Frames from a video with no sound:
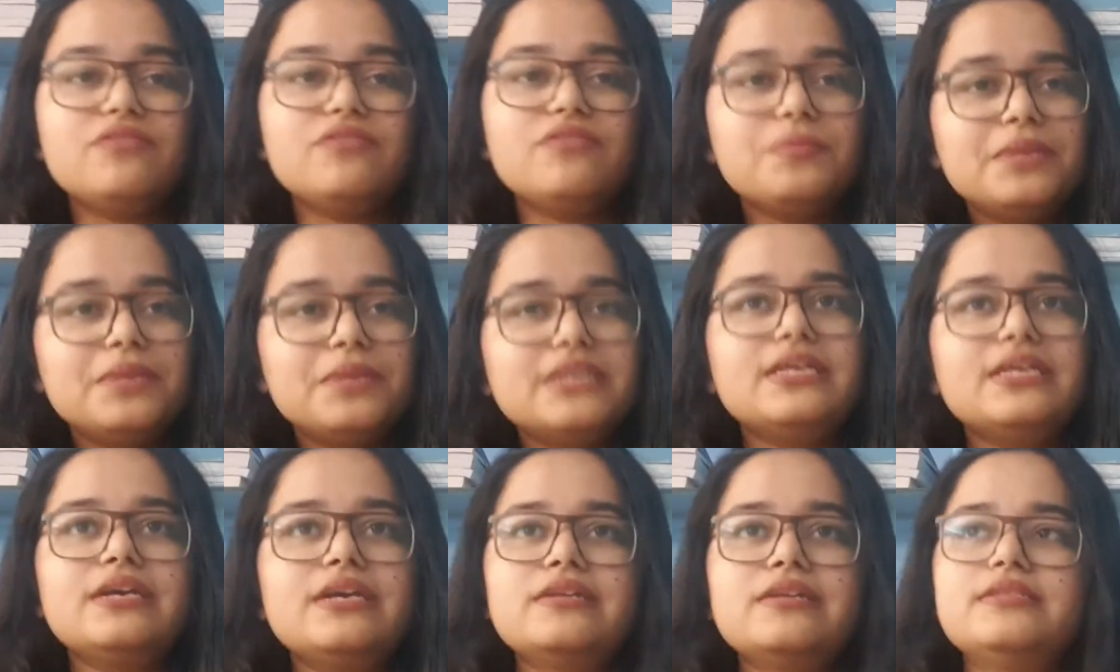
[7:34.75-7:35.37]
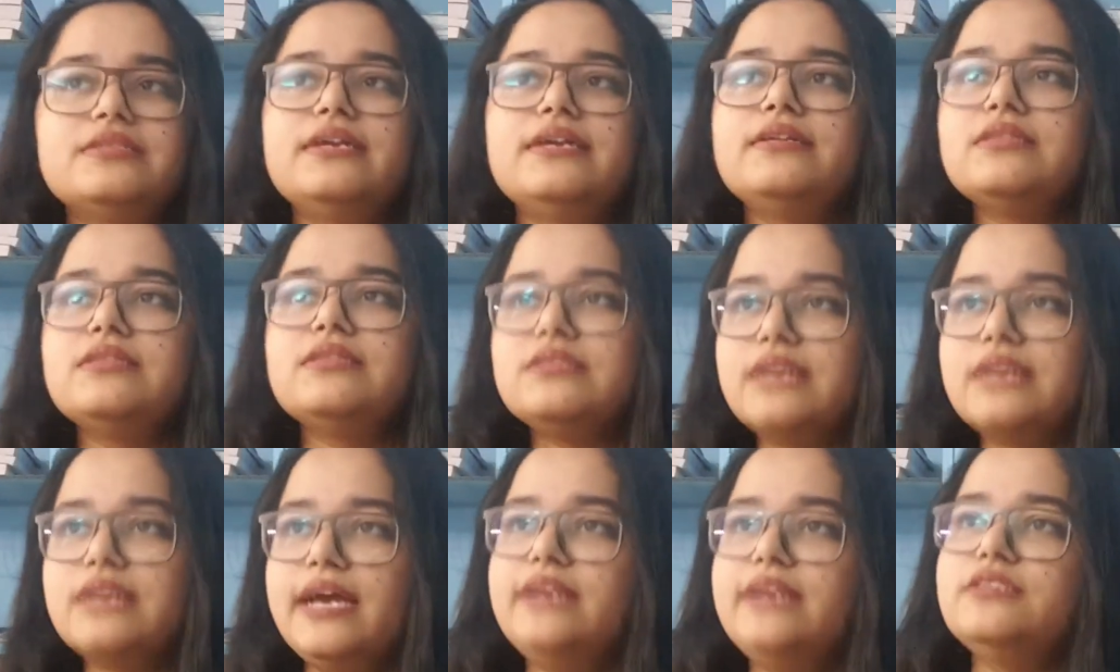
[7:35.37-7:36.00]
Everybody thinks that
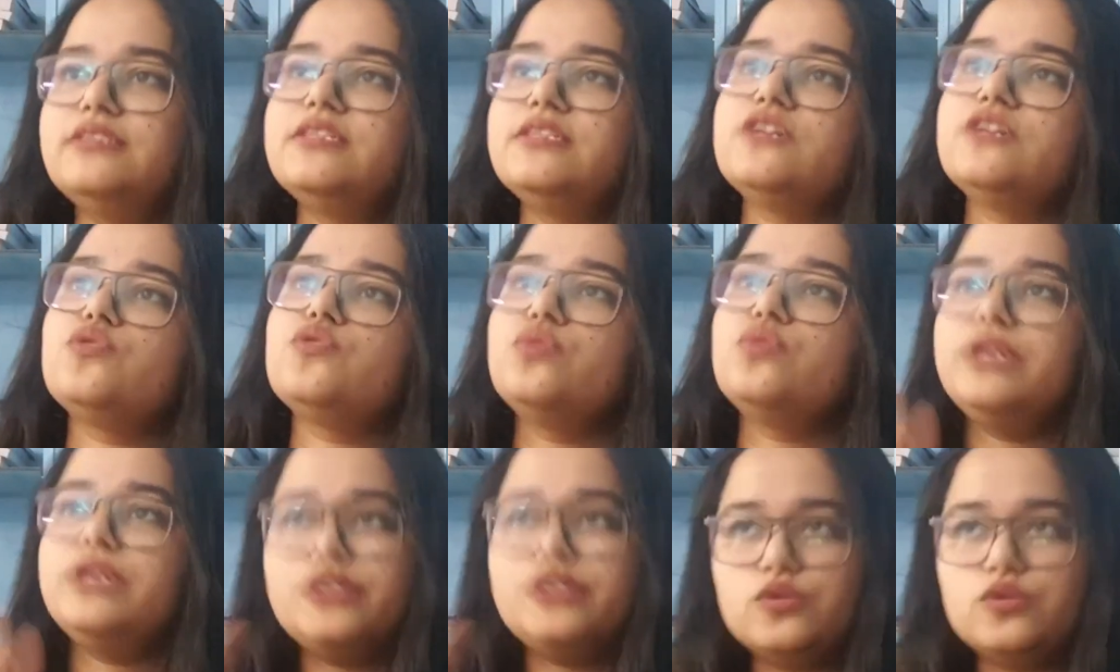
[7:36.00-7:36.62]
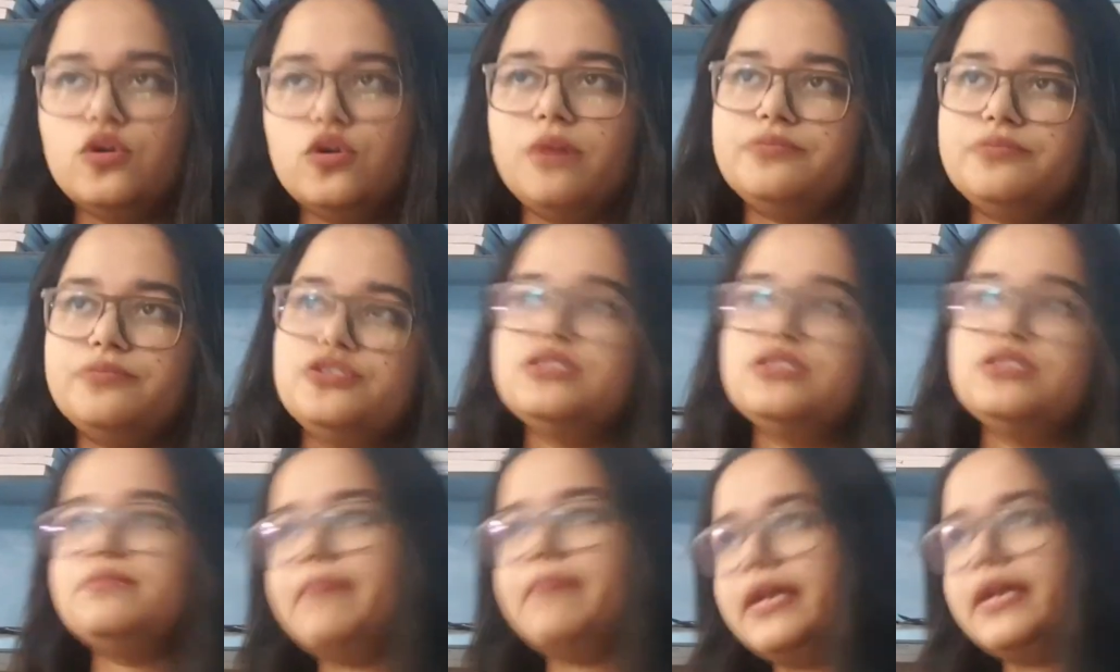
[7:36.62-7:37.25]
in science, there are only two
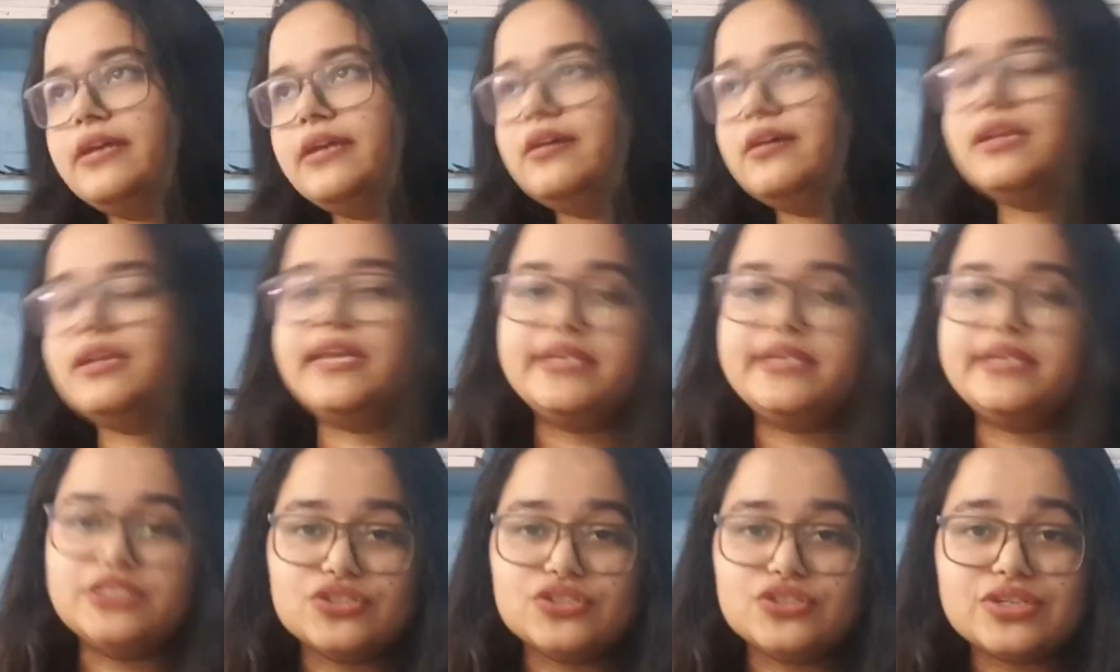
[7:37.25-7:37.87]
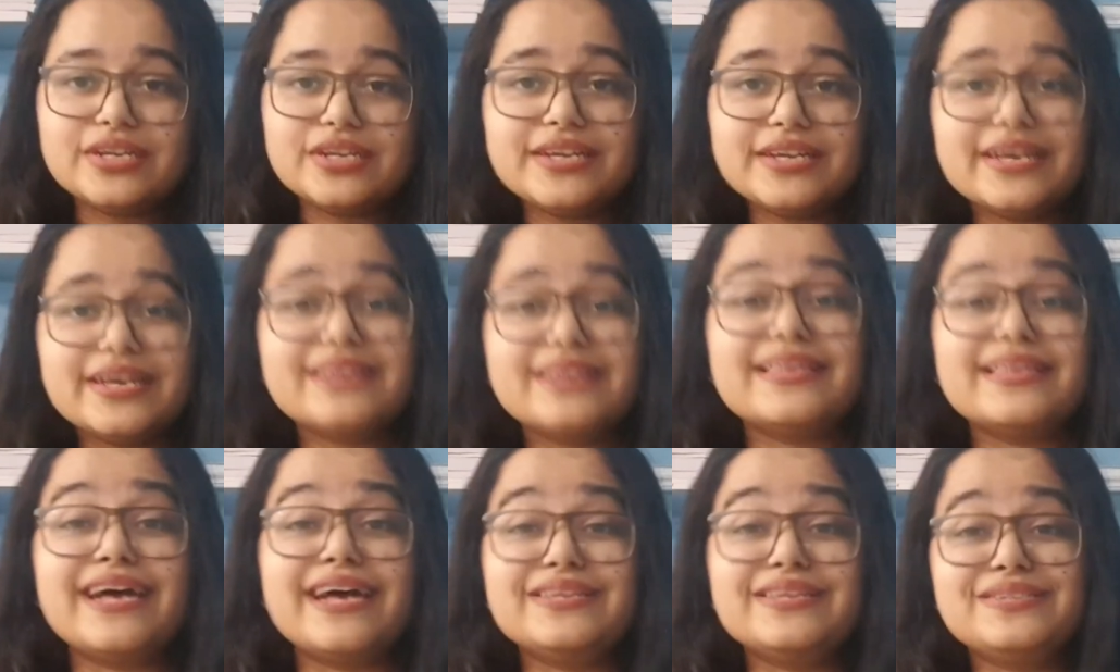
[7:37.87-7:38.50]
options, medical and
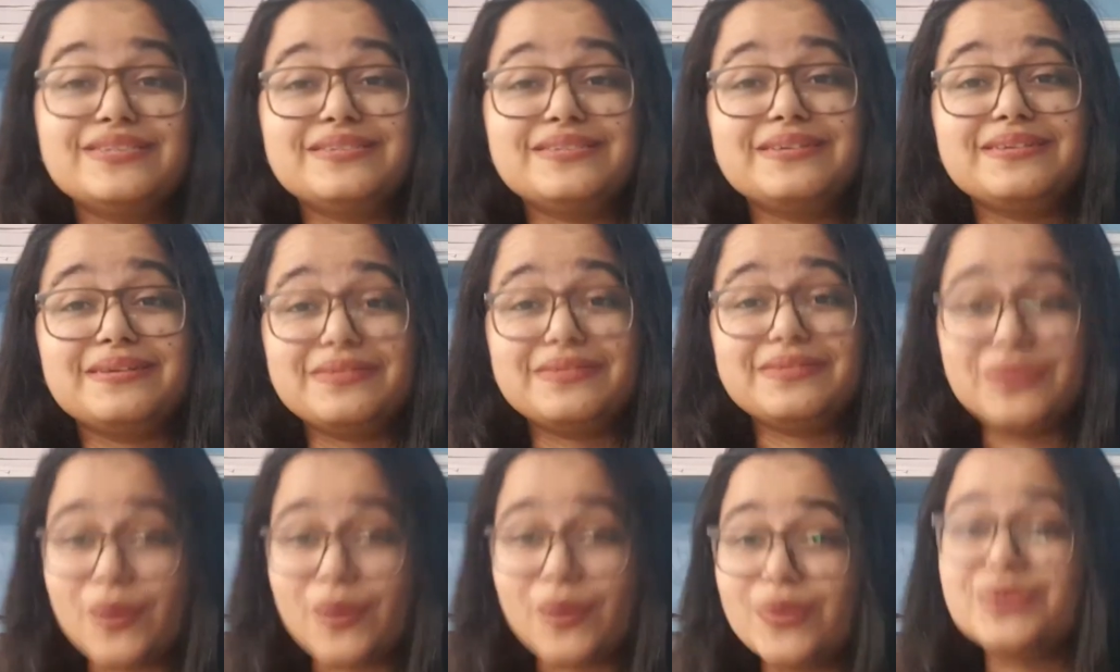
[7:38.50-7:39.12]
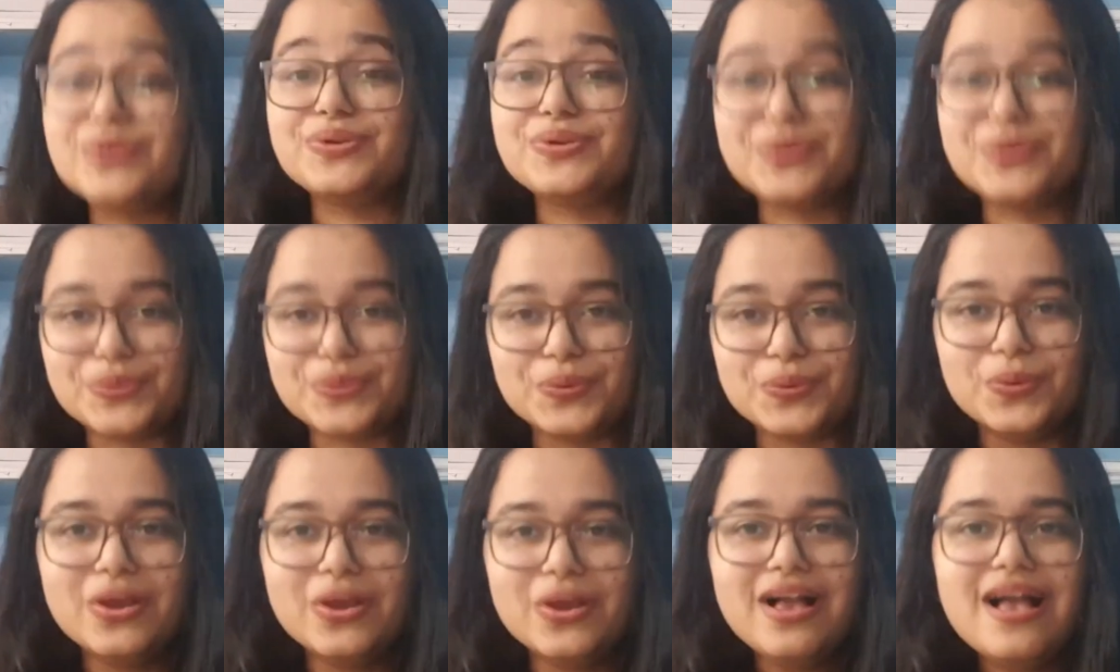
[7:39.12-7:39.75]
engineering, and that's not
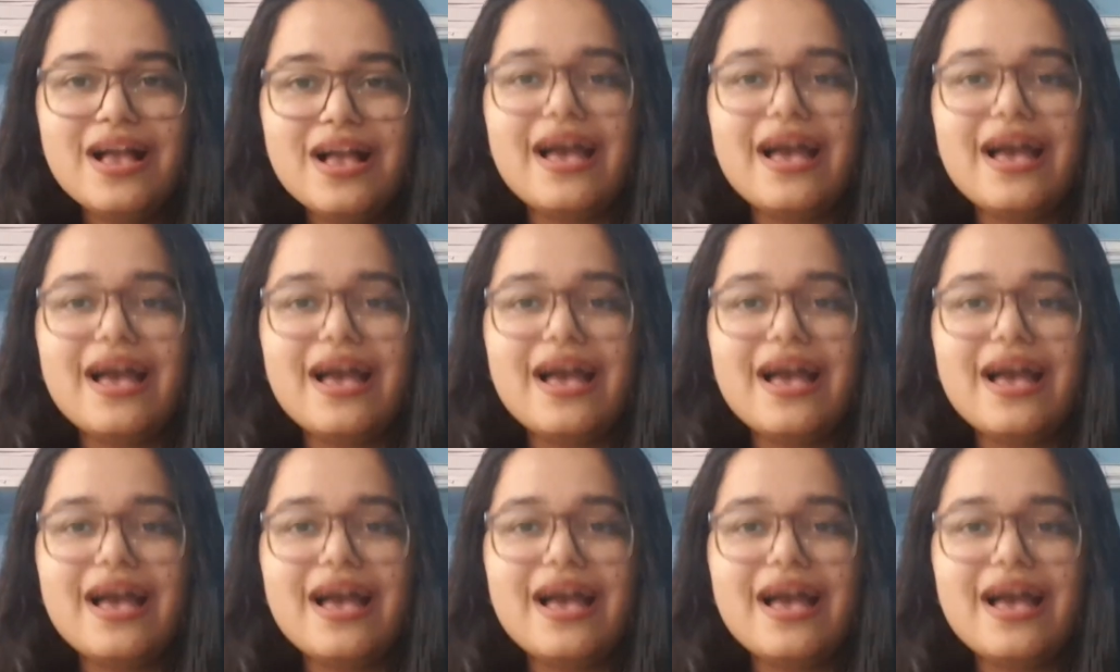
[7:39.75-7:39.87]
true.